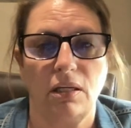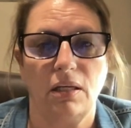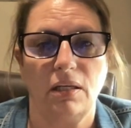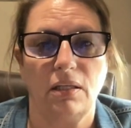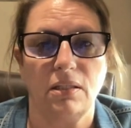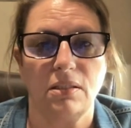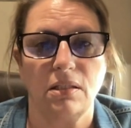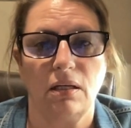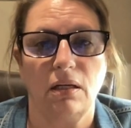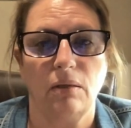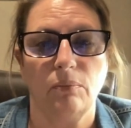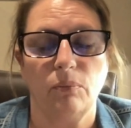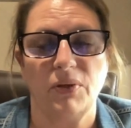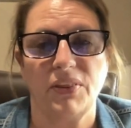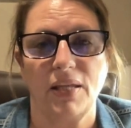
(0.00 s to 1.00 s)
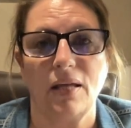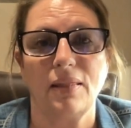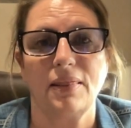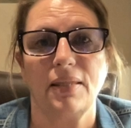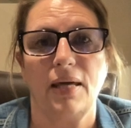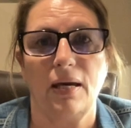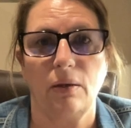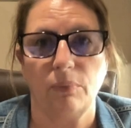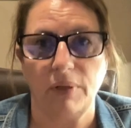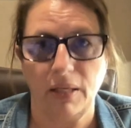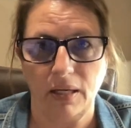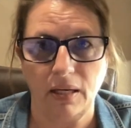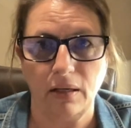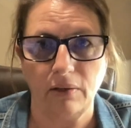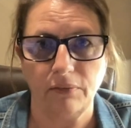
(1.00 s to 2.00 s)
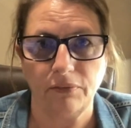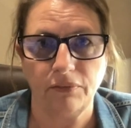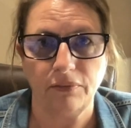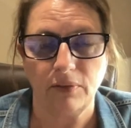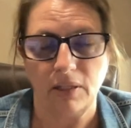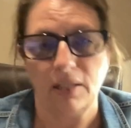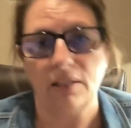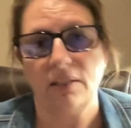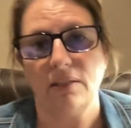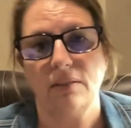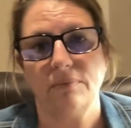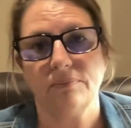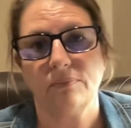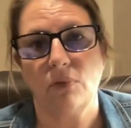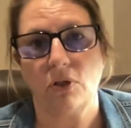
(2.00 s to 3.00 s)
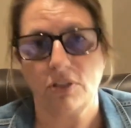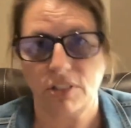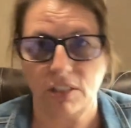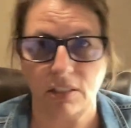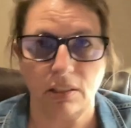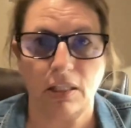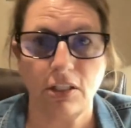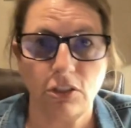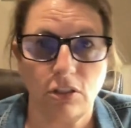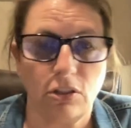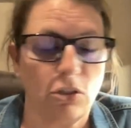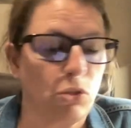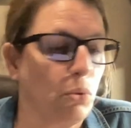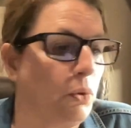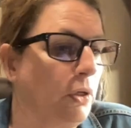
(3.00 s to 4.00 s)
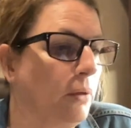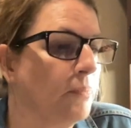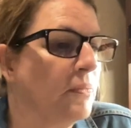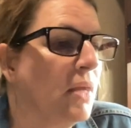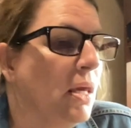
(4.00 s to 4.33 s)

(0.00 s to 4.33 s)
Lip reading: And without that, we have a articulation disorder.